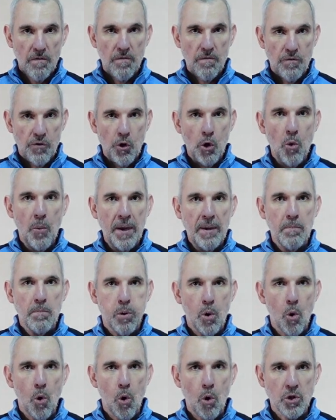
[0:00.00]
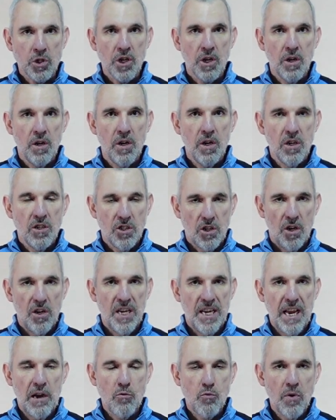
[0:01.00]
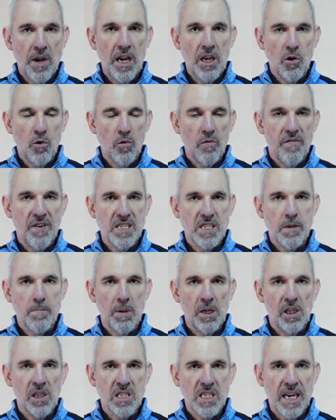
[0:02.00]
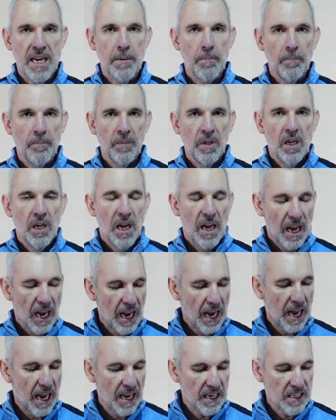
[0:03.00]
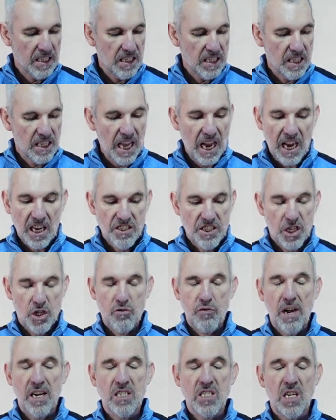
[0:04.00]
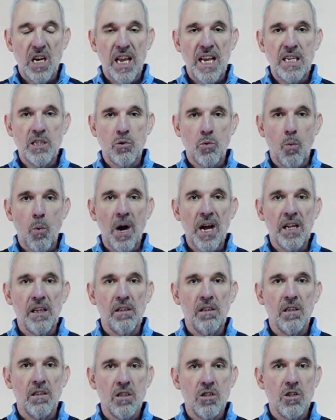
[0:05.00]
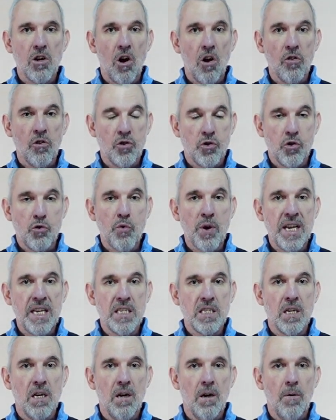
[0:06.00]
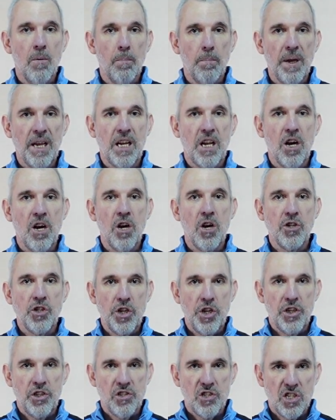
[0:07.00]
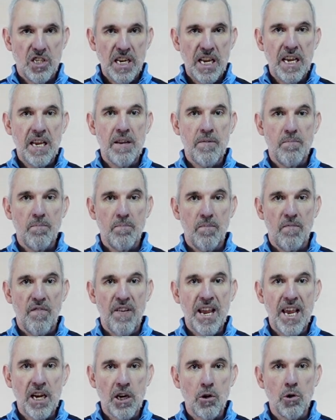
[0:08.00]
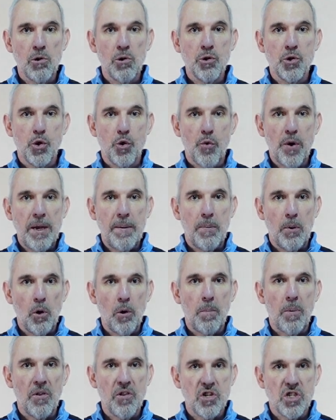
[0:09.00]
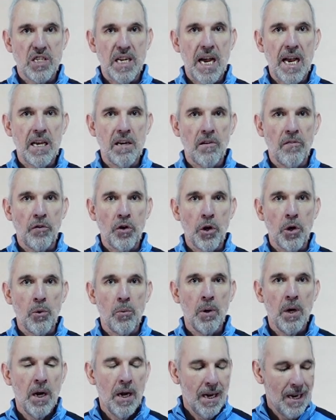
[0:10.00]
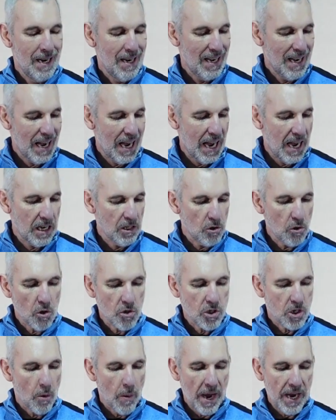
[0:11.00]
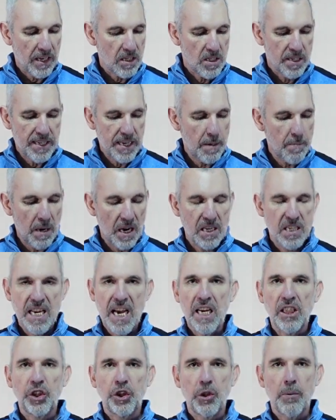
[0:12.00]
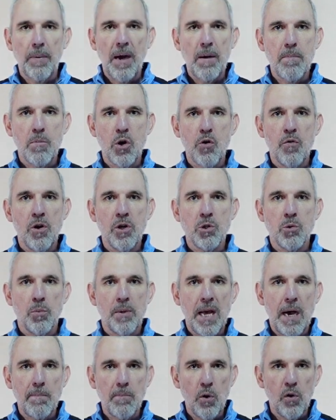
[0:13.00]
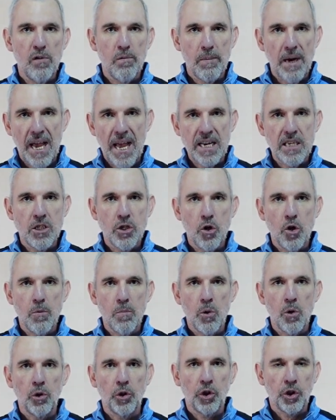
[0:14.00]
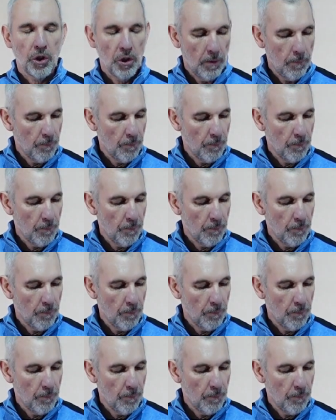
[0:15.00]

viewing port, so you get really good visibility, and that actually translates well on the street because you can see vehicles creeping up on the side of you, and also I can see my dash and my mirrors without moving my head too much,